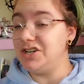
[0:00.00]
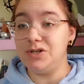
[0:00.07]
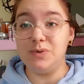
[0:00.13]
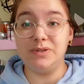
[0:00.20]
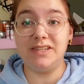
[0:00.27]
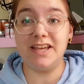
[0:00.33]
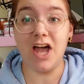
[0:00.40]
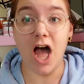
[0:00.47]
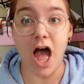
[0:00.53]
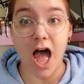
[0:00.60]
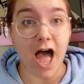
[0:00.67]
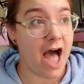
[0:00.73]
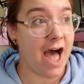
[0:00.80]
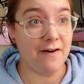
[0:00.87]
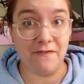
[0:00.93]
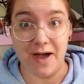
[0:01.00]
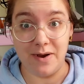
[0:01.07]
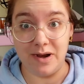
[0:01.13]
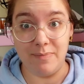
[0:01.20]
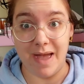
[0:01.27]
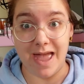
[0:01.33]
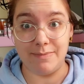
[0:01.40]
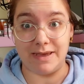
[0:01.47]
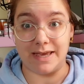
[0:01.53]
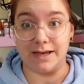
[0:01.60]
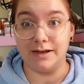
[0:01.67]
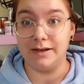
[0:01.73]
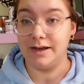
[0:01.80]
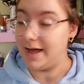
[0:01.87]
She was like, I found a baby.